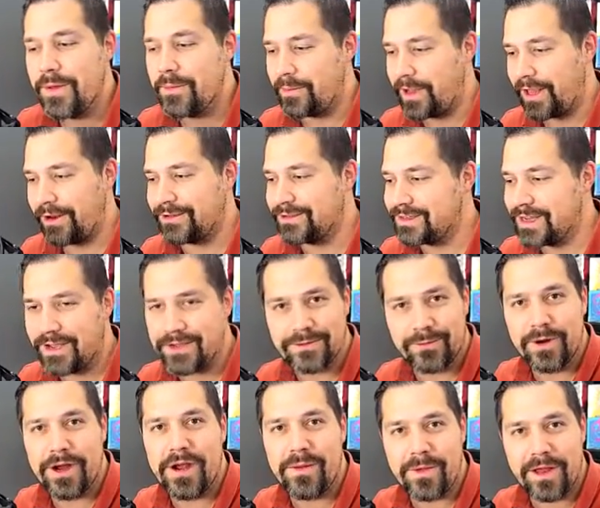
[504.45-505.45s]
Battle Styles.
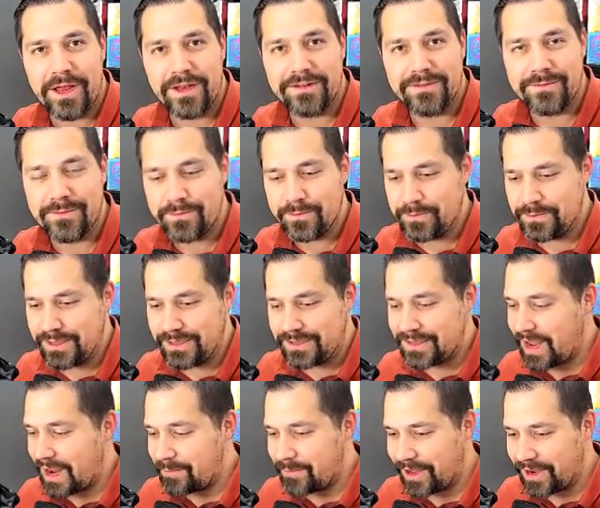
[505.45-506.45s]
Where am I in the
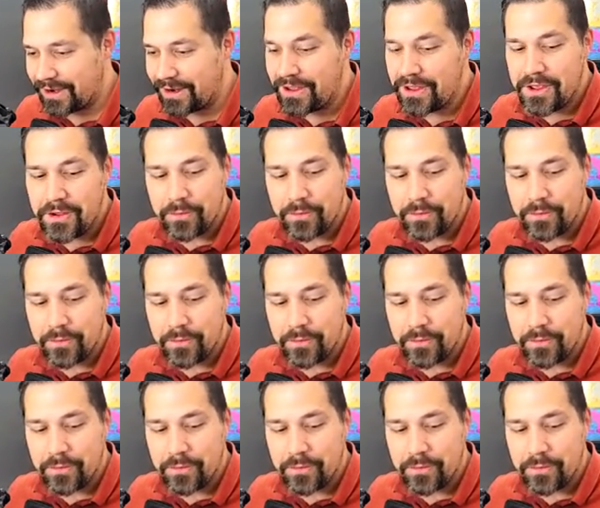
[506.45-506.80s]
timeline?